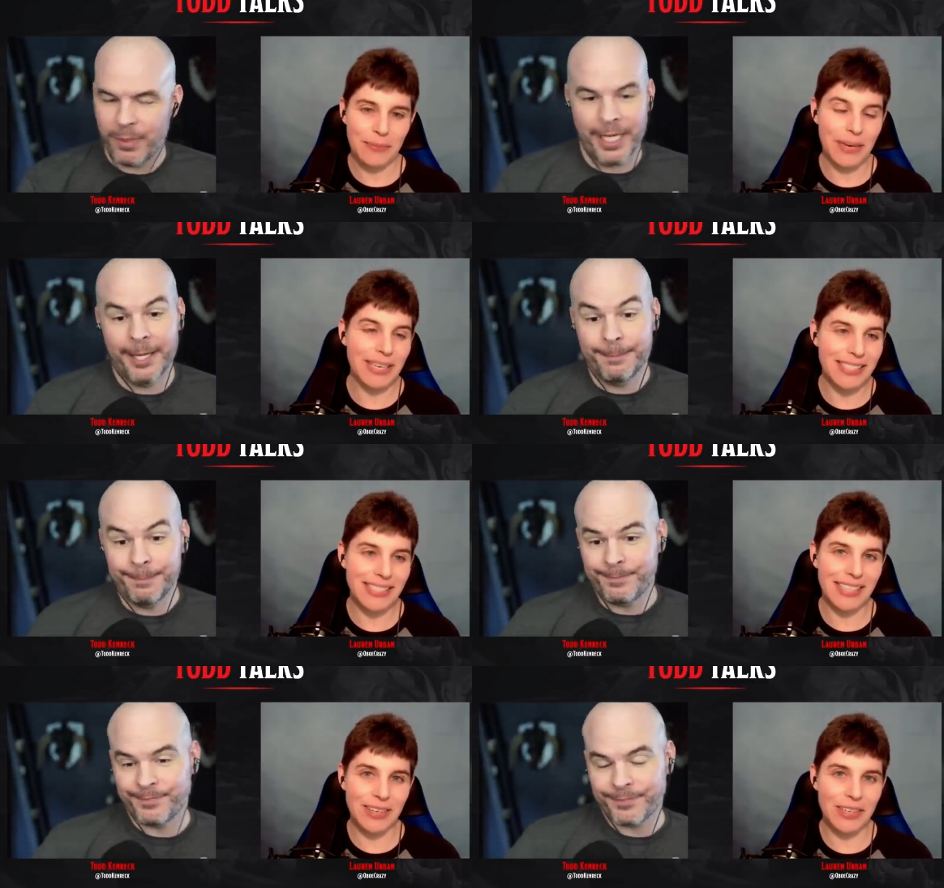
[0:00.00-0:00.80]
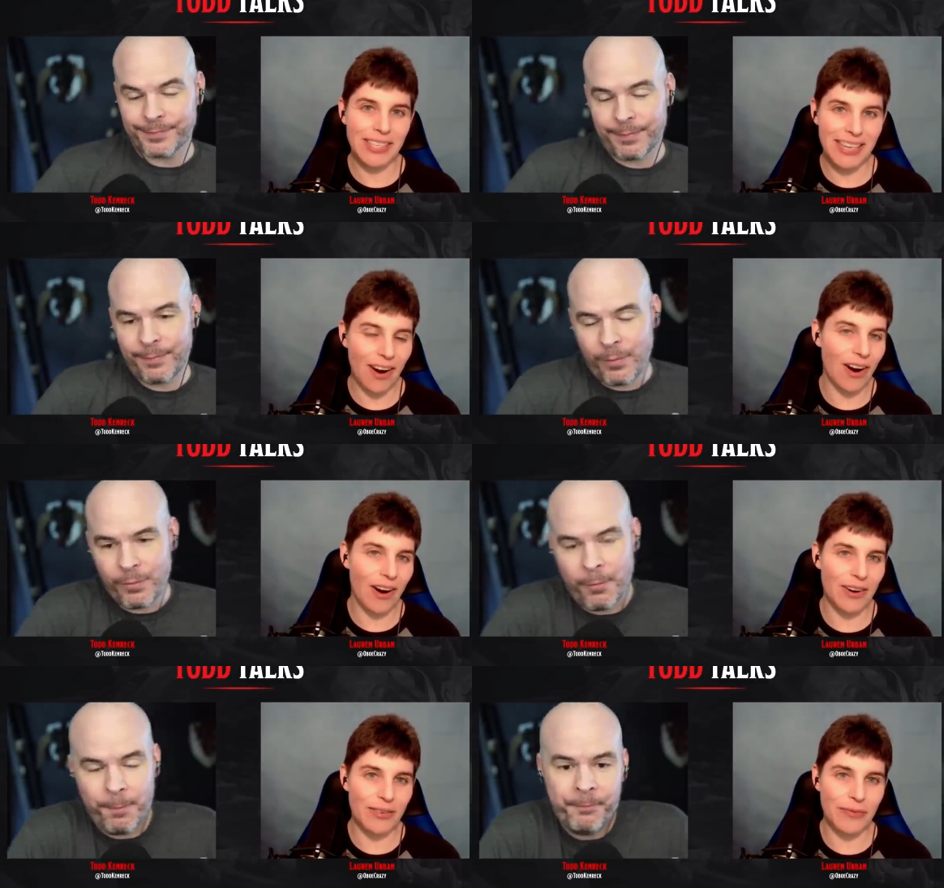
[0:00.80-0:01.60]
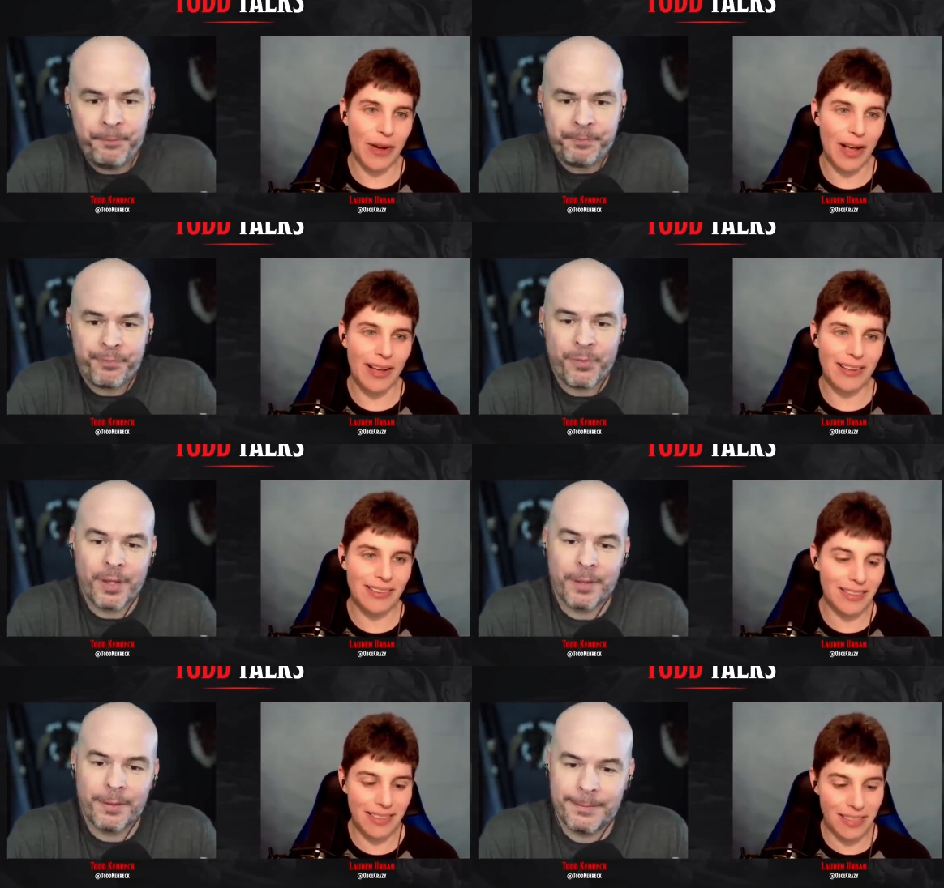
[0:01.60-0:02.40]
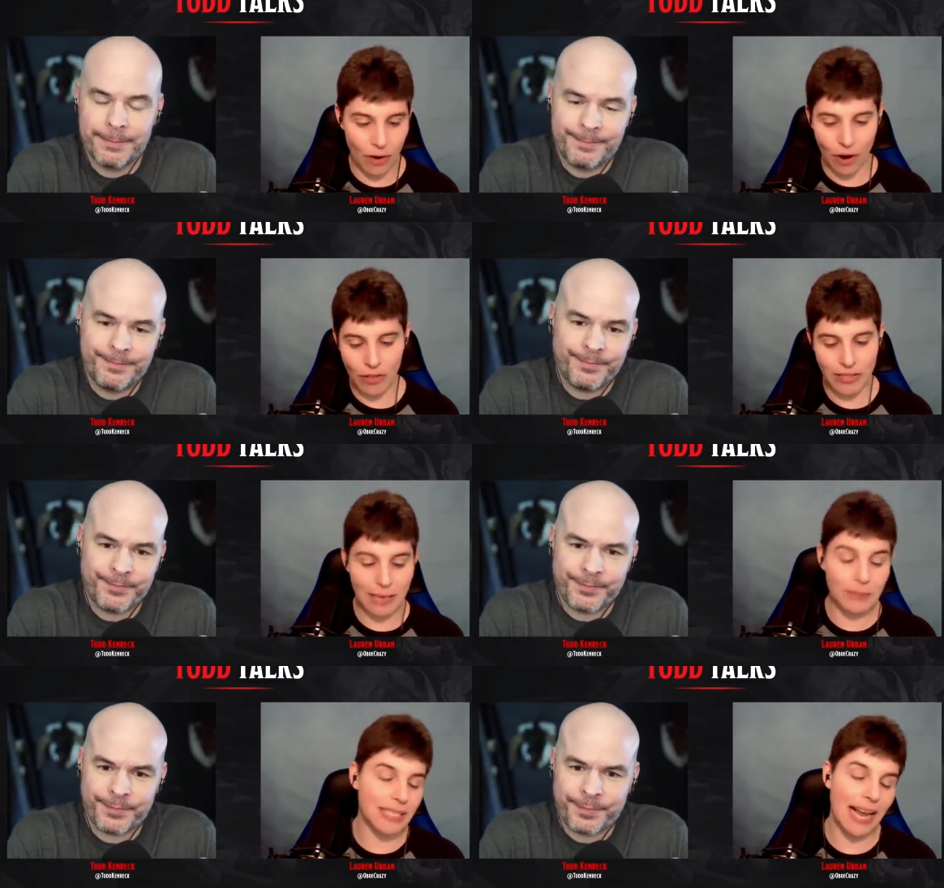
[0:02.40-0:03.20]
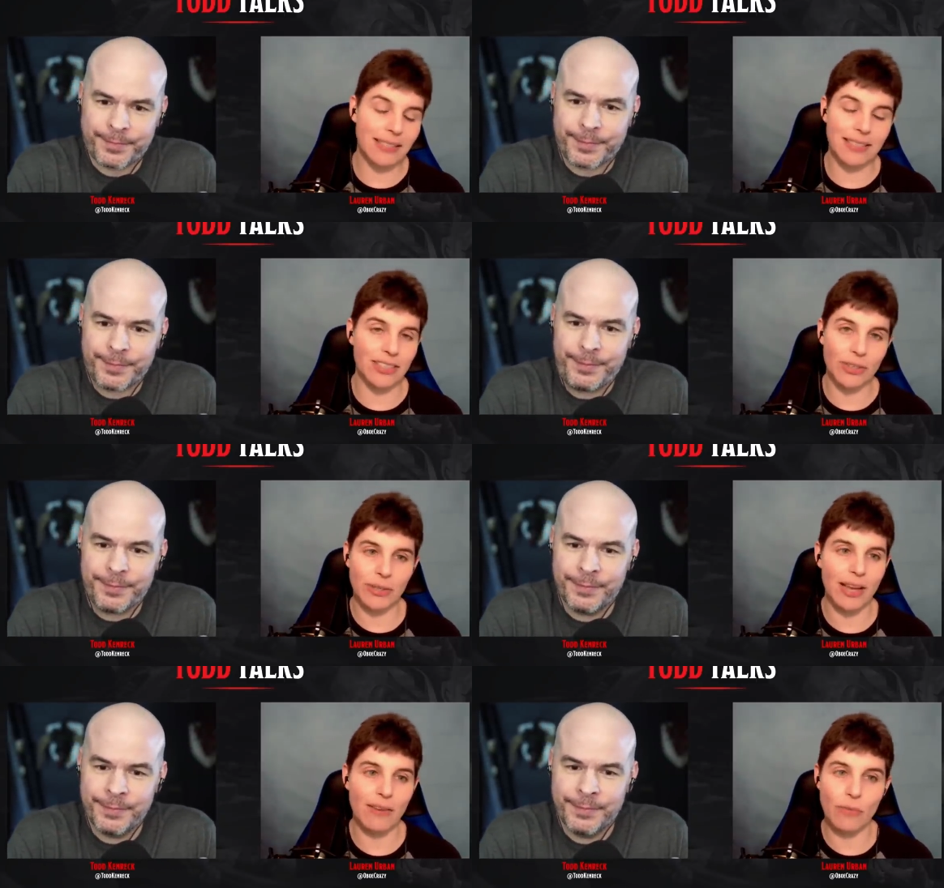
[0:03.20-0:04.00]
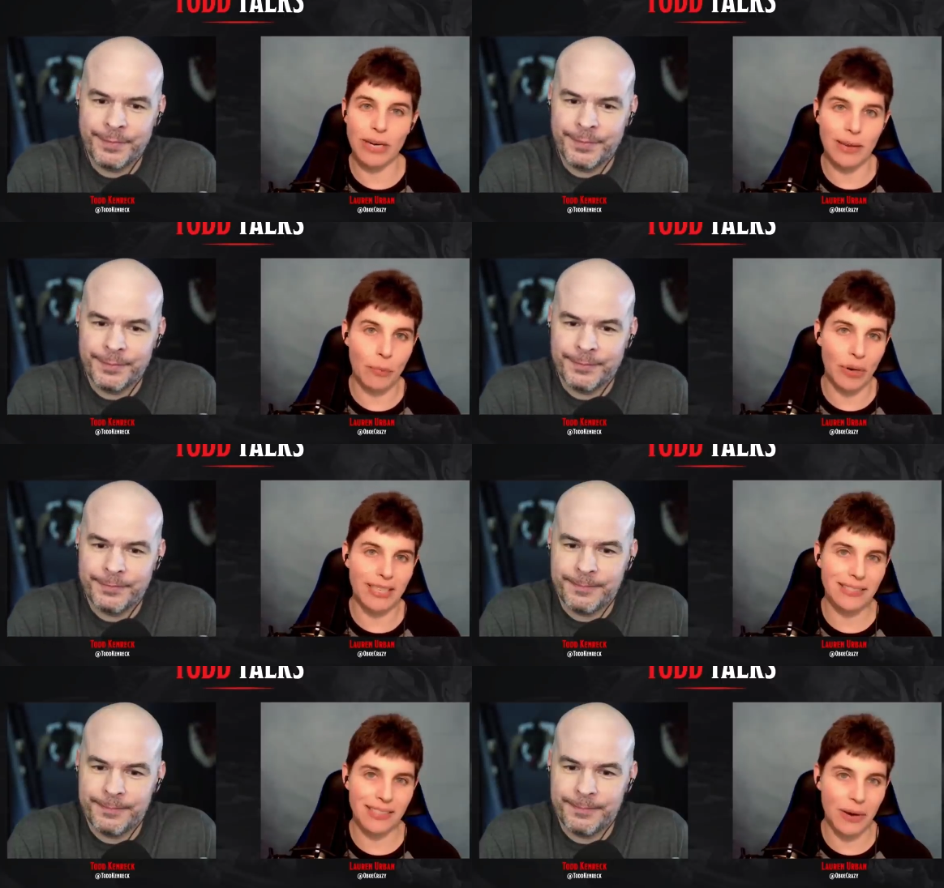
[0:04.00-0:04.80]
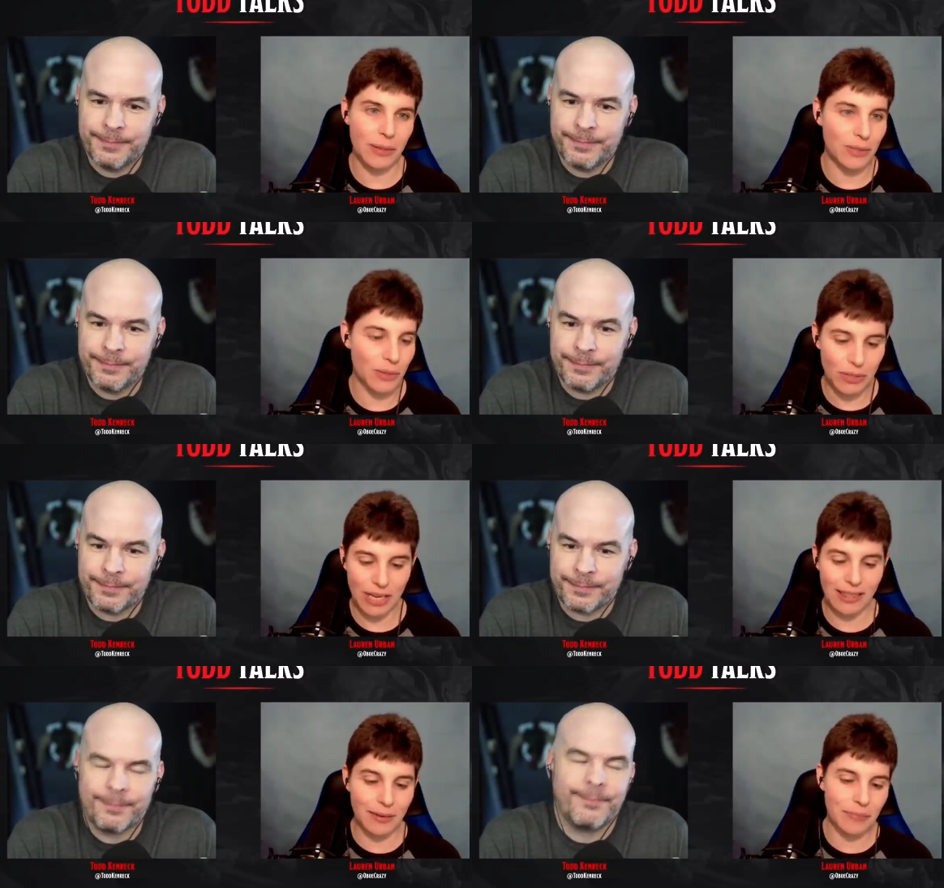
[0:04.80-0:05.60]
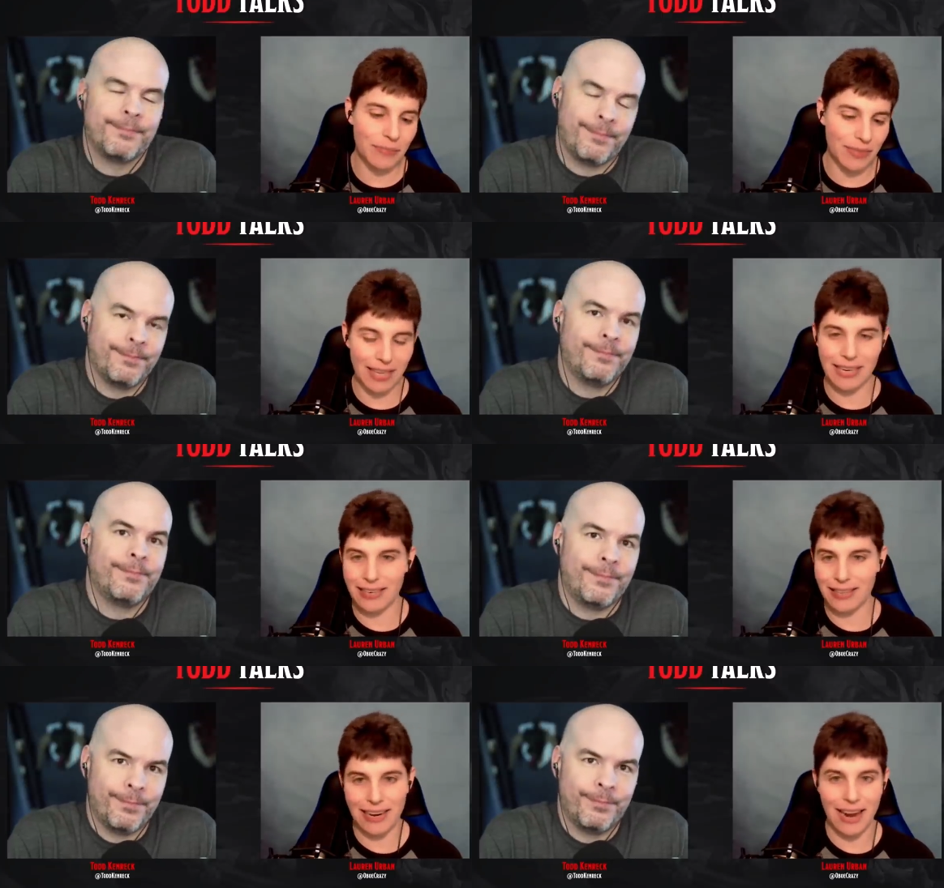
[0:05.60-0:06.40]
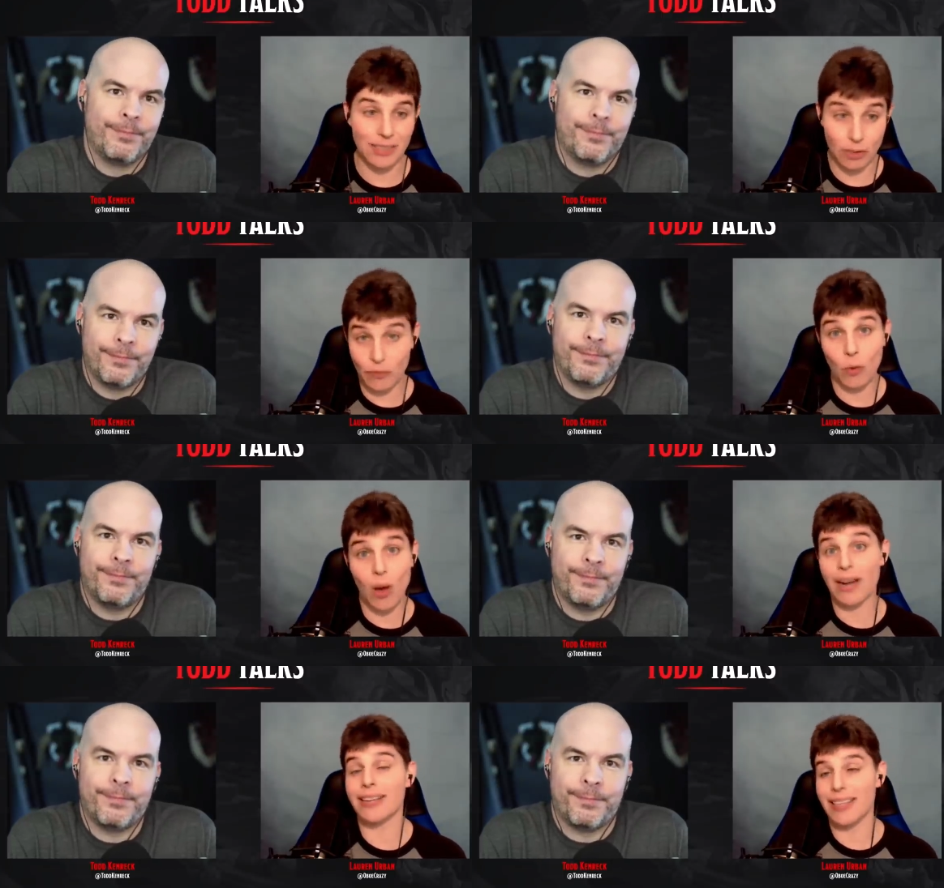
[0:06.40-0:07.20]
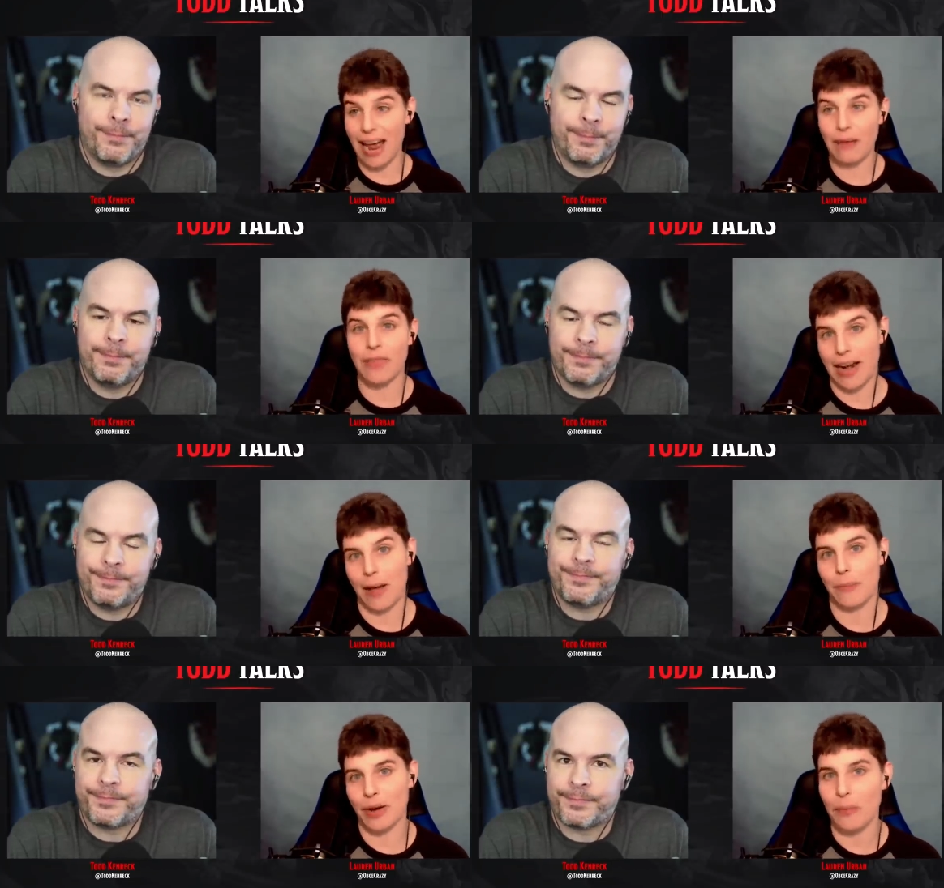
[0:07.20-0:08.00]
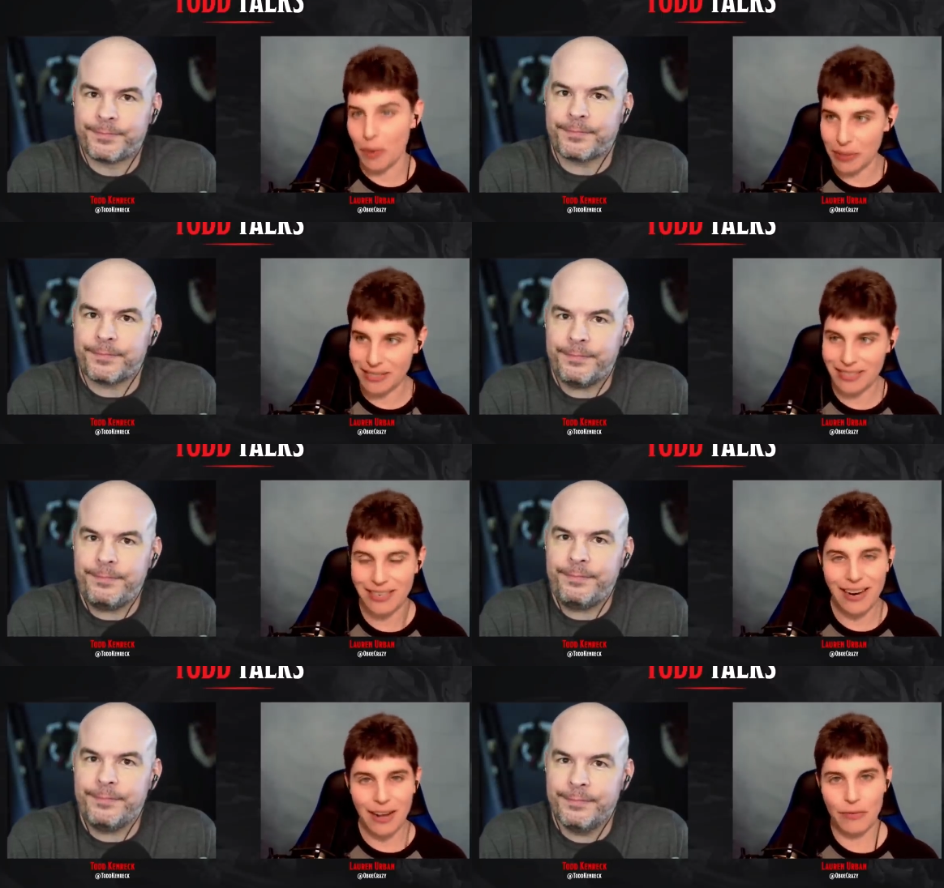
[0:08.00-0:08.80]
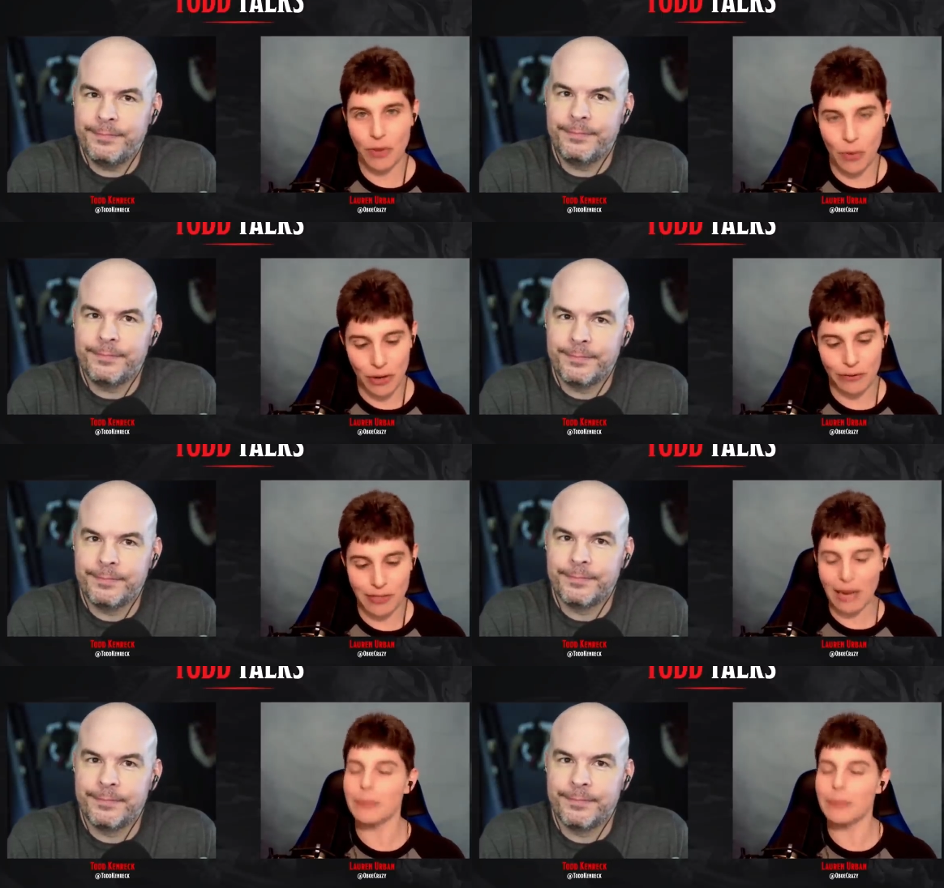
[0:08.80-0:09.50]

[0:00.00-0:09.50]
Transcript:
Speaker 1: Minions yeah. literally are uh they're all the same stats. They just only have one hit point. So as soon as you hit them, they they die. So if you want to have that epic moment of the horde of